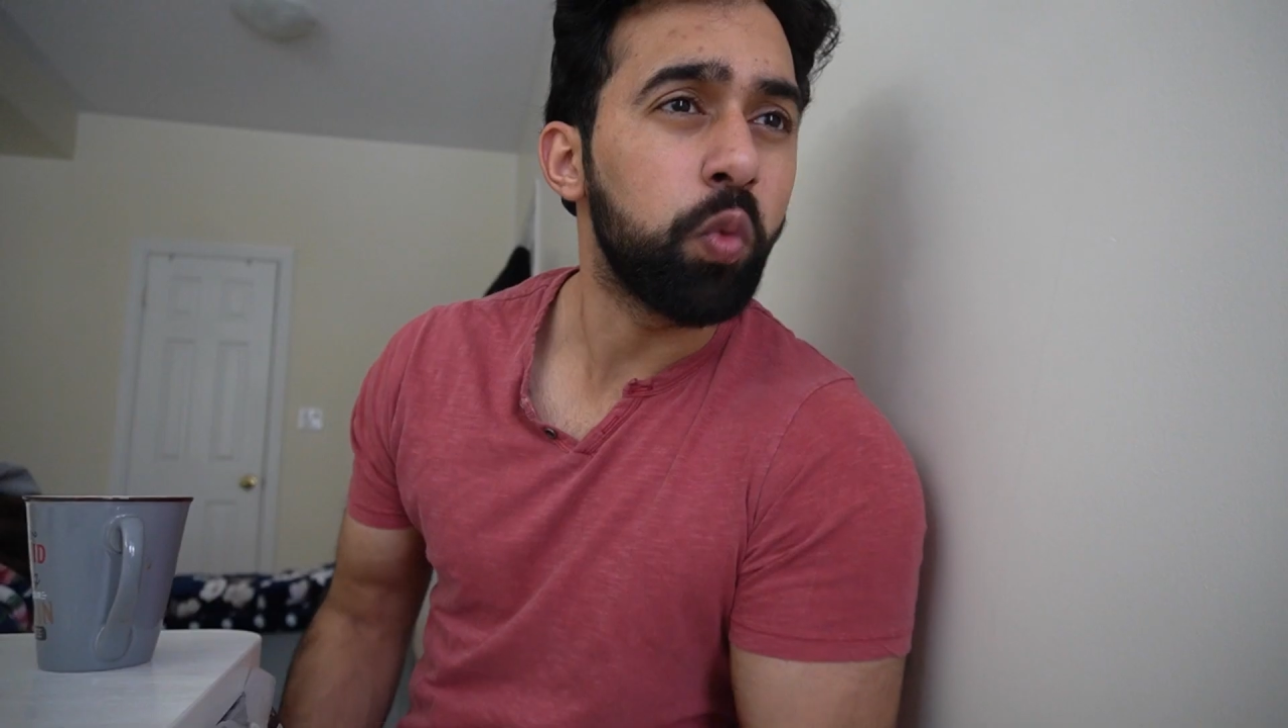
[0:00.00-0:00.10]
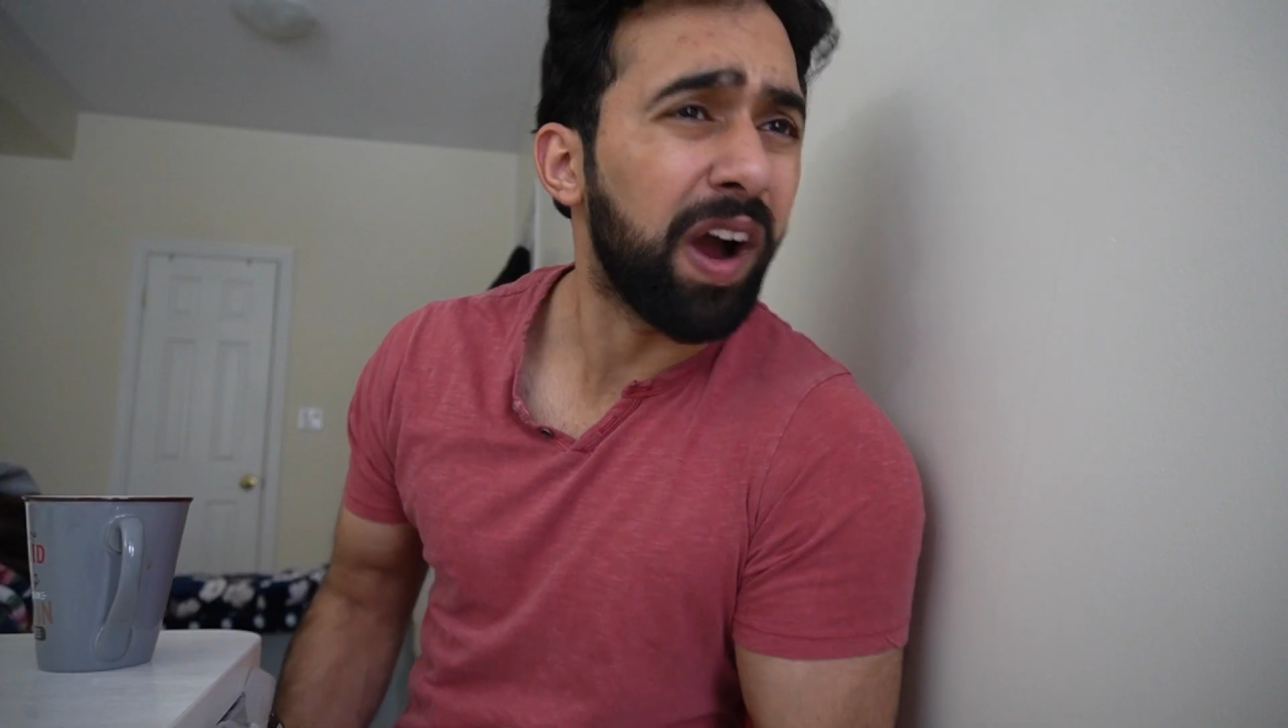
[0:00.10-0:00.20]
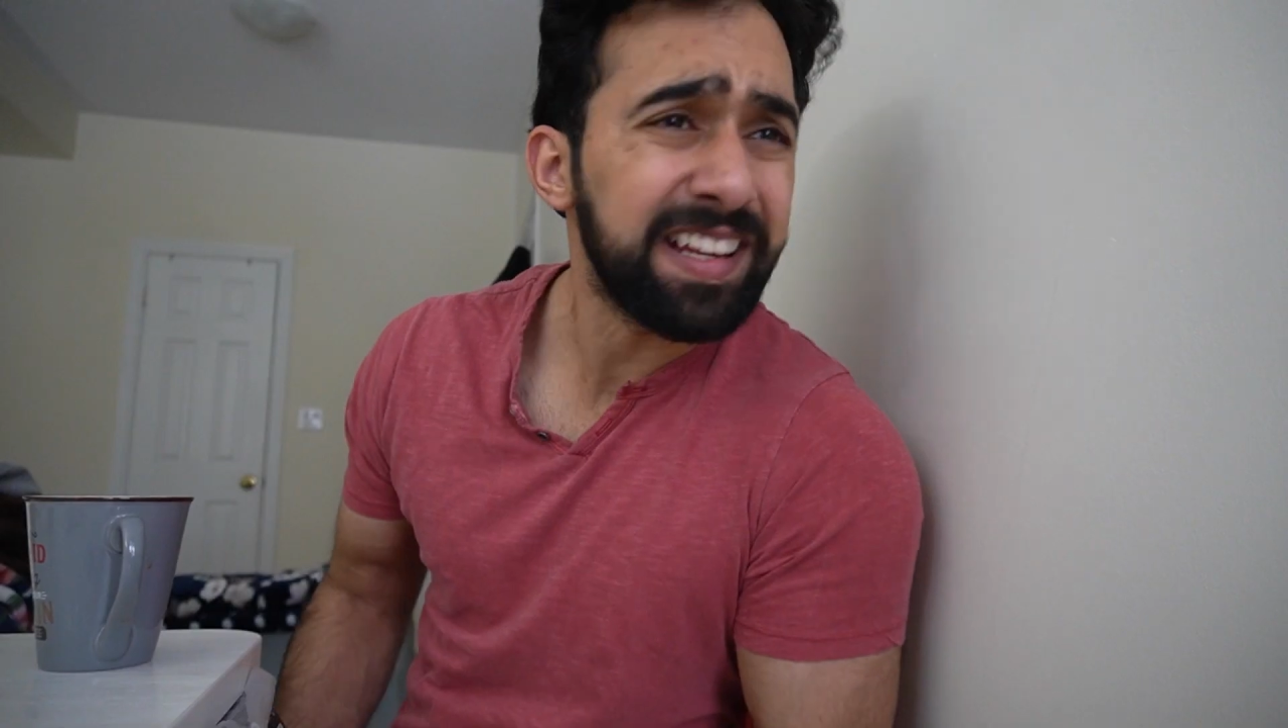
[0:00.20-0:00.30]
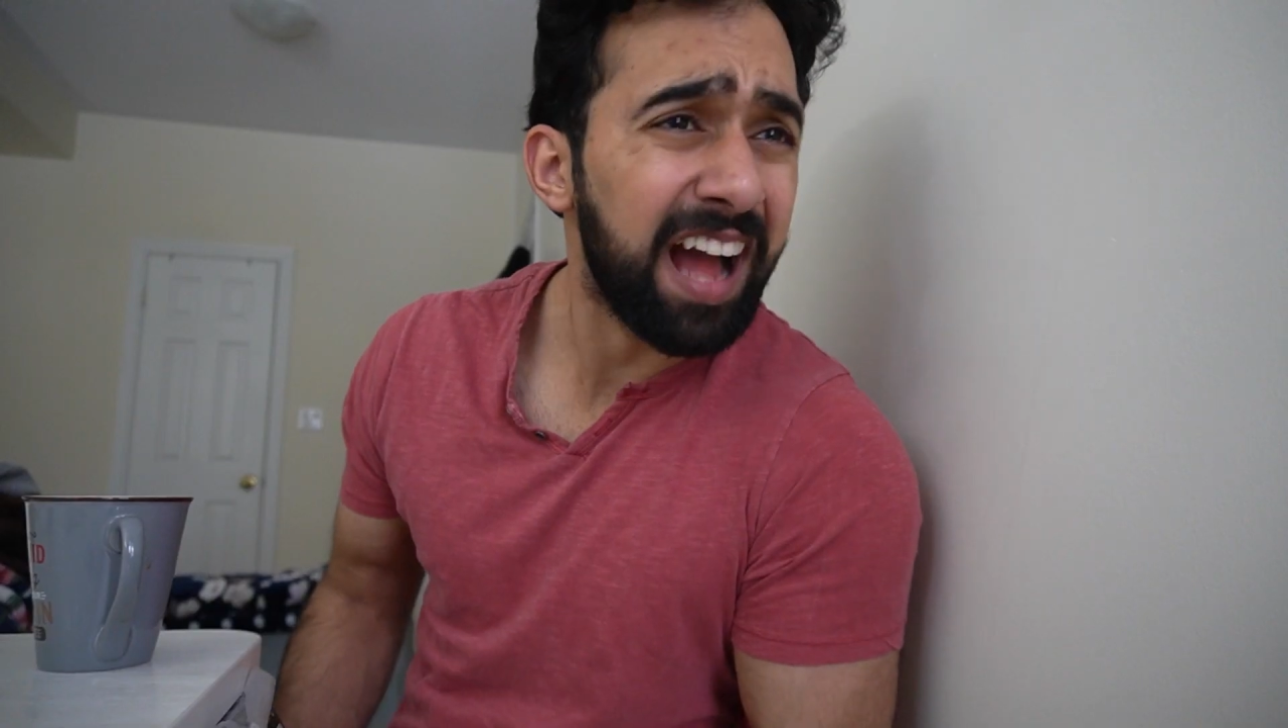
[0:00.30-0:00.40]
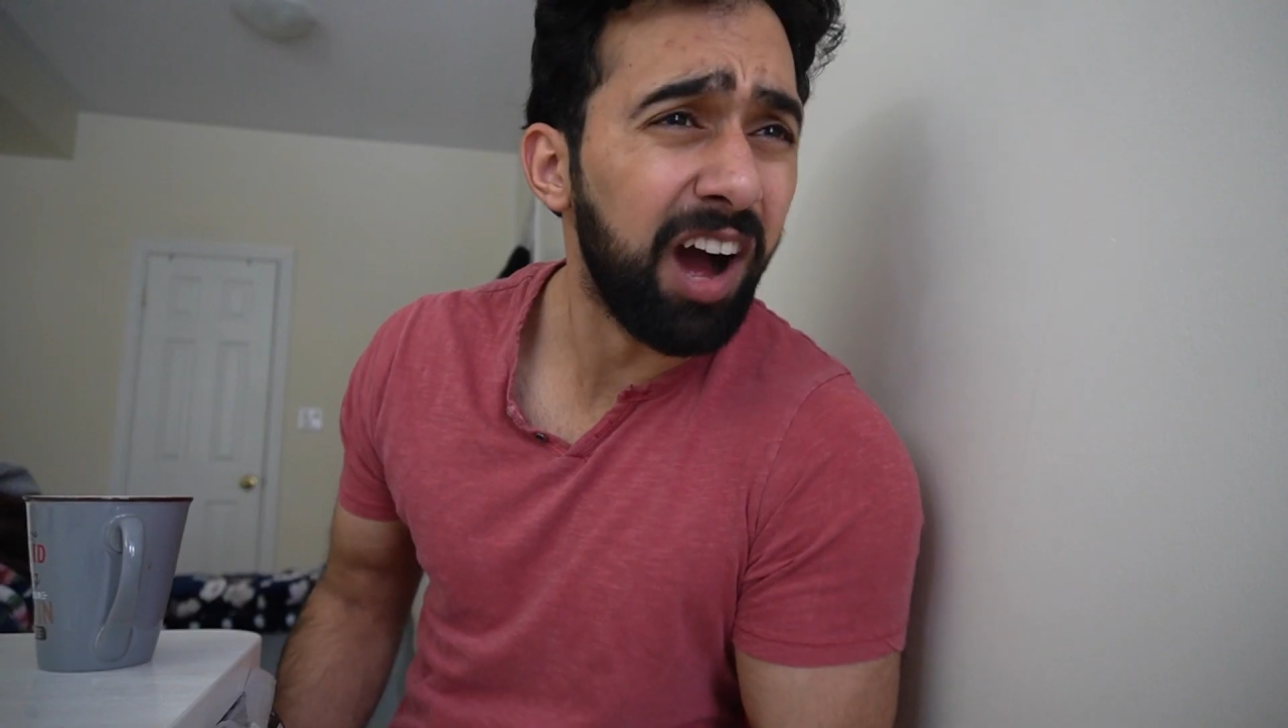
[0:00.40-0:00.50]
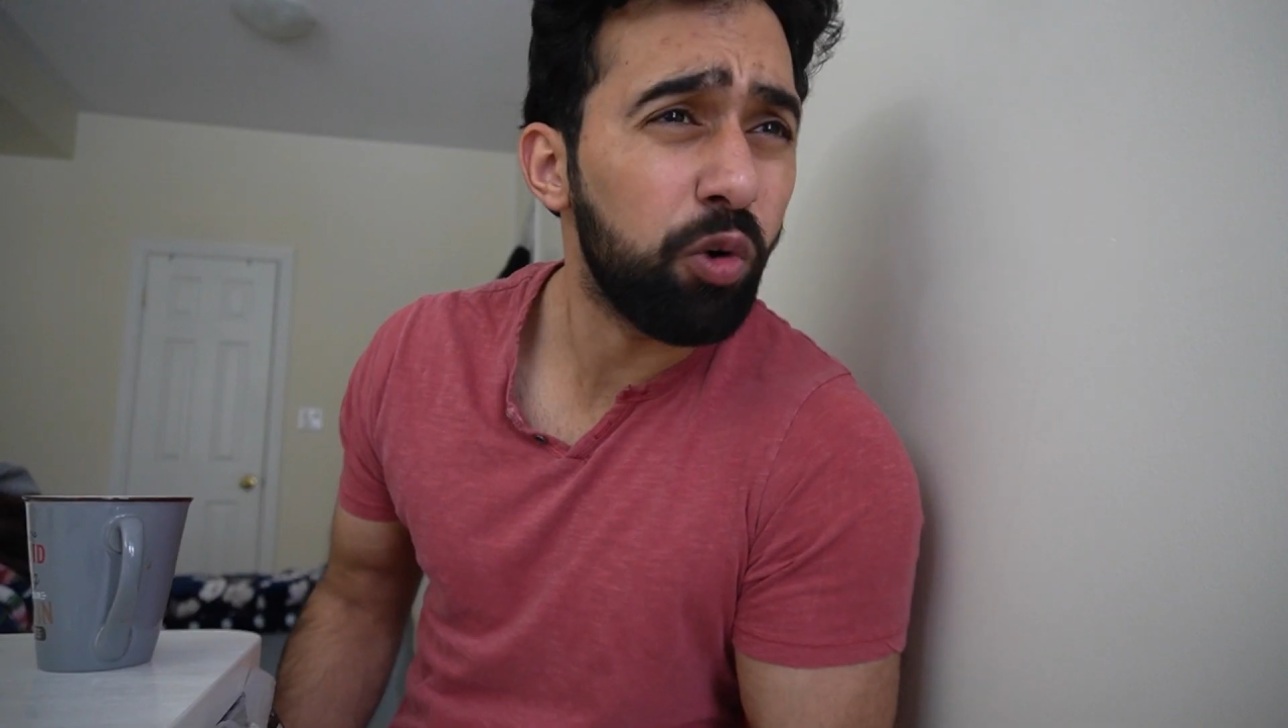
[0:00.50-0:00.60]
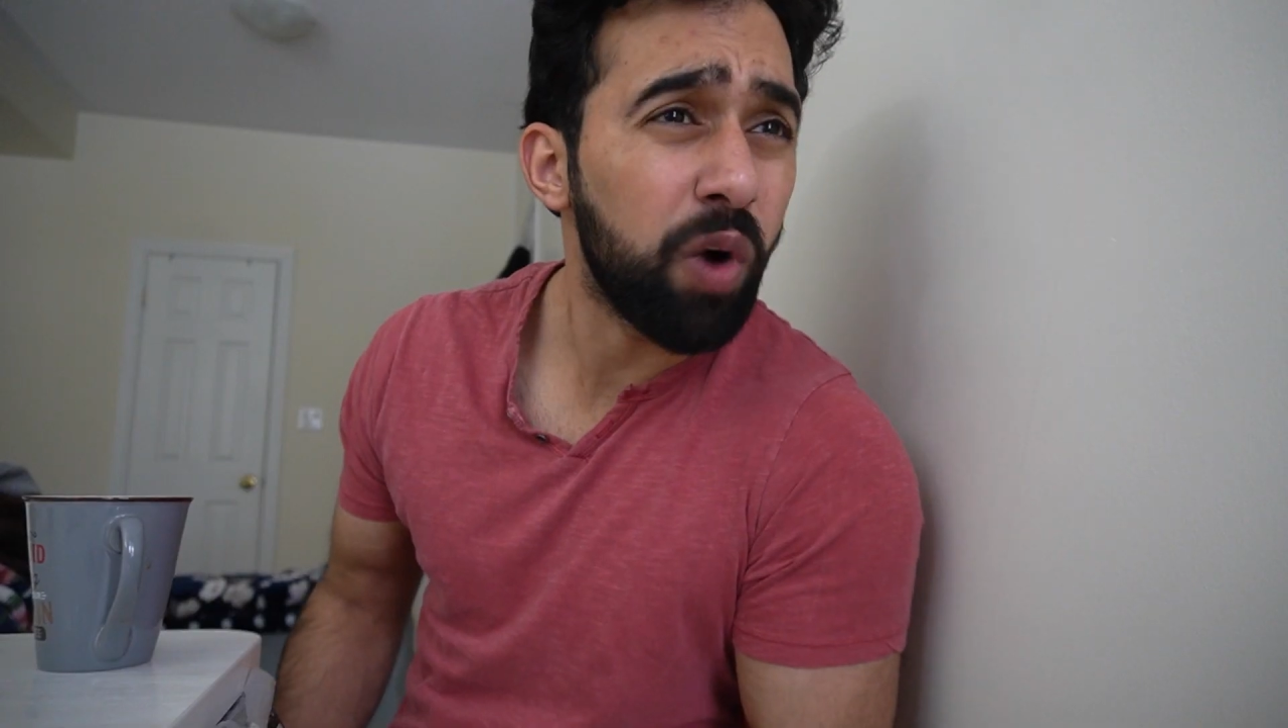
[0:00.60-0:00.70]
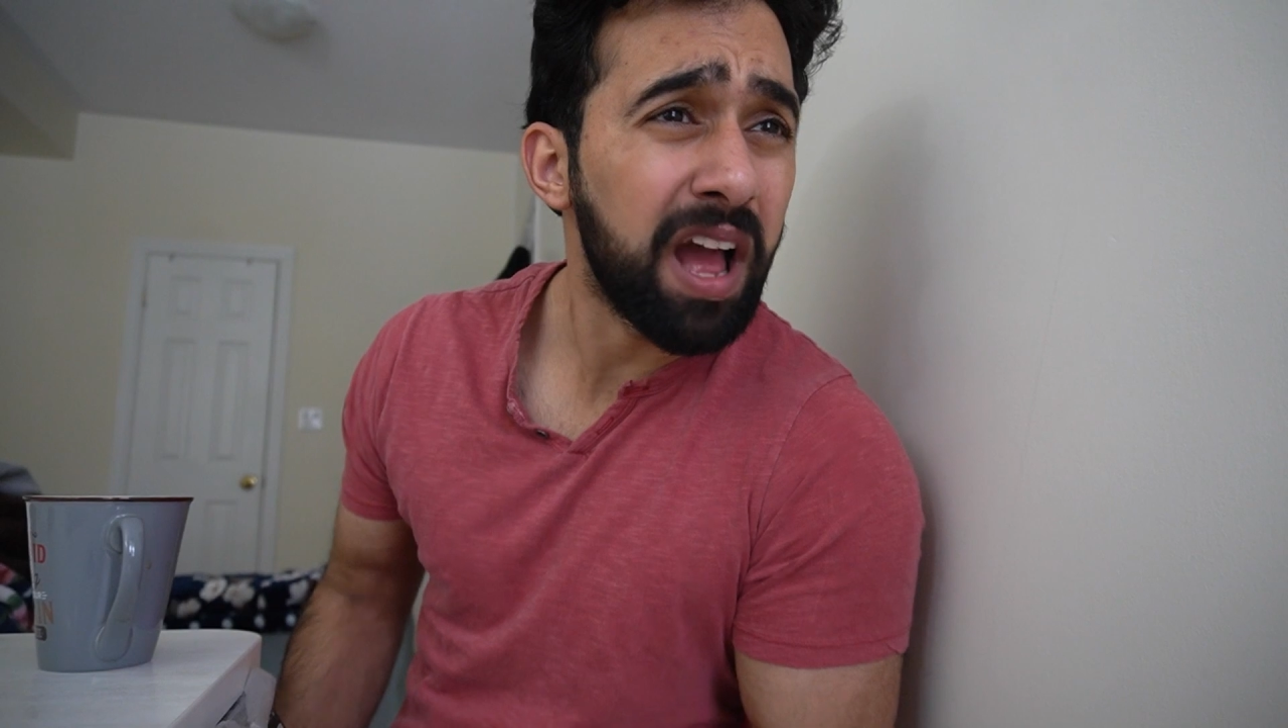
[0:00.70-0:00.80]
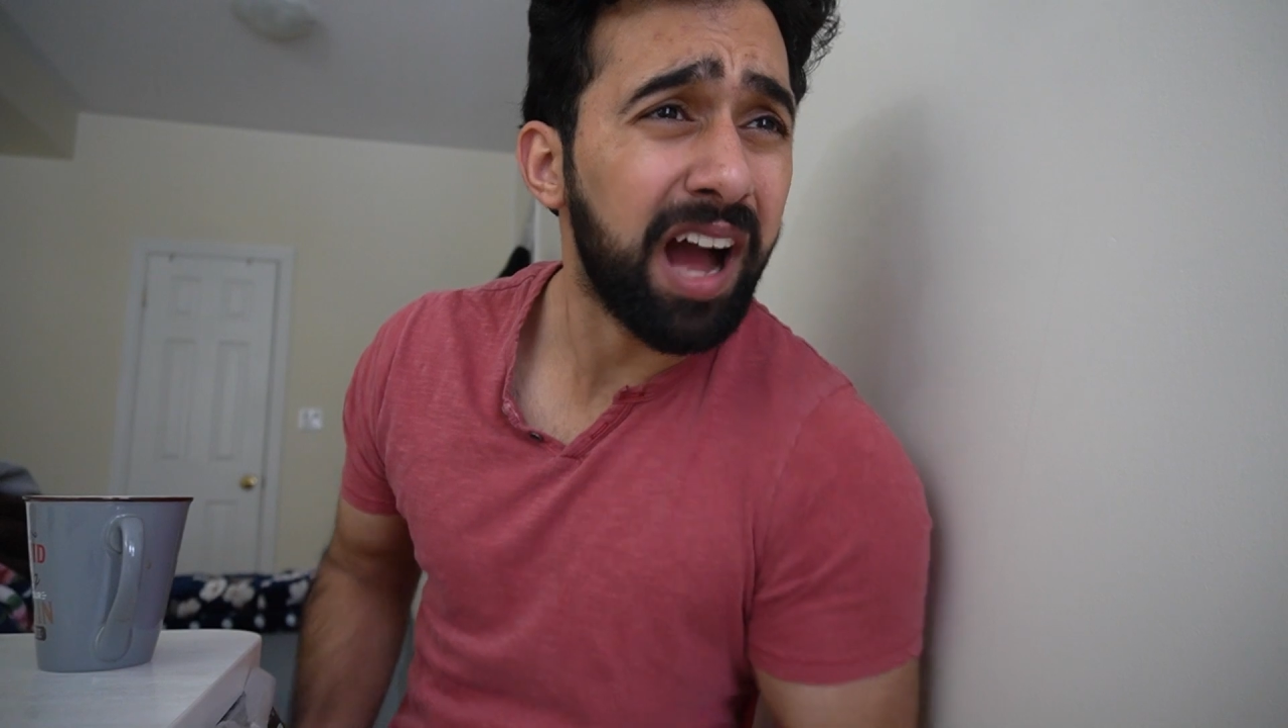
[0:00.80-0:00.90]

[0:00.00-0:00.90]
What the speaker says: Why now?